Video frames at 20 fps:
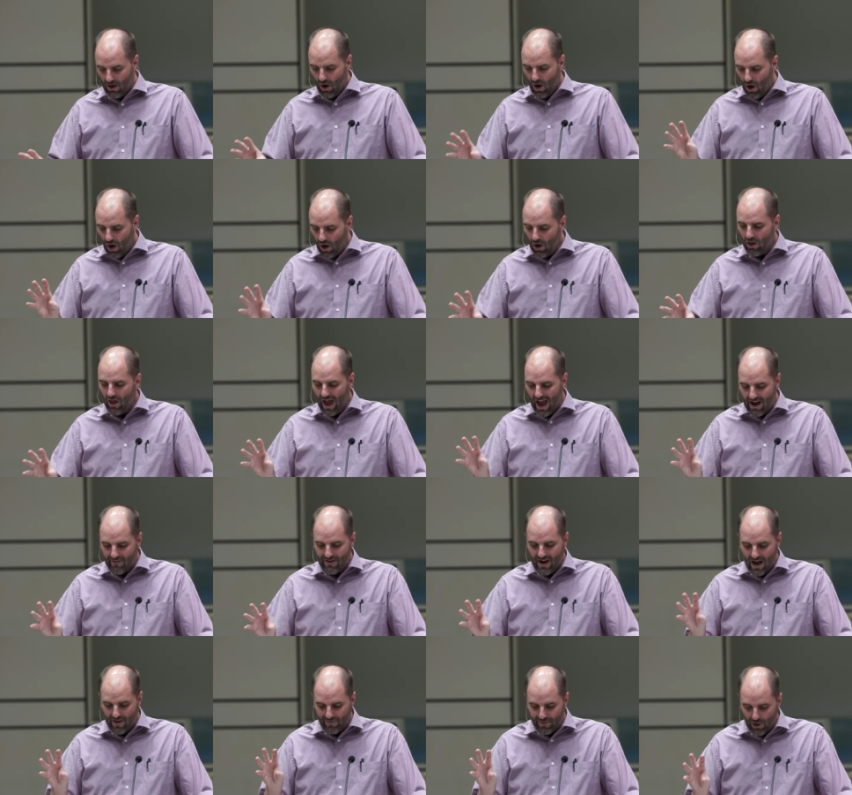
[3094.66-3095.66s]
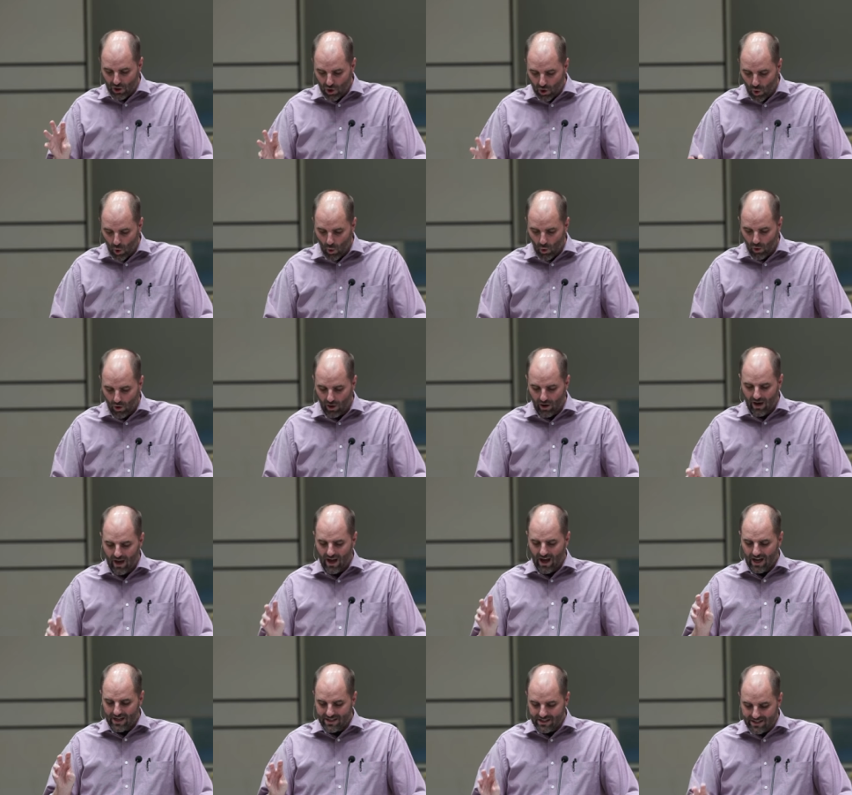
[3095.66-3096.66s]
all have at their core
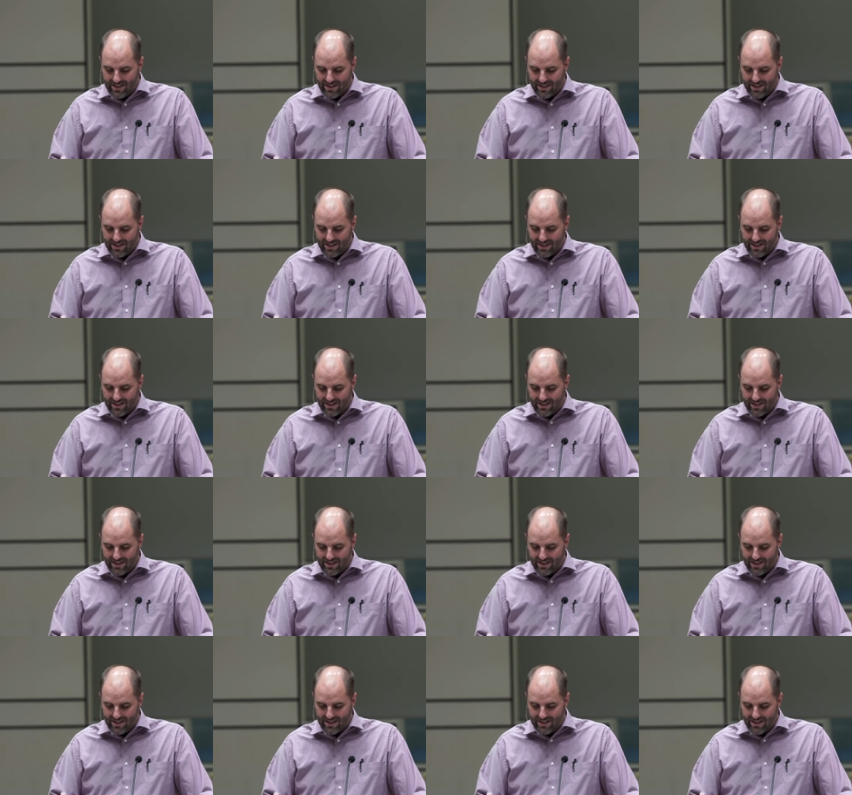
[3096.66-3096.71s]
a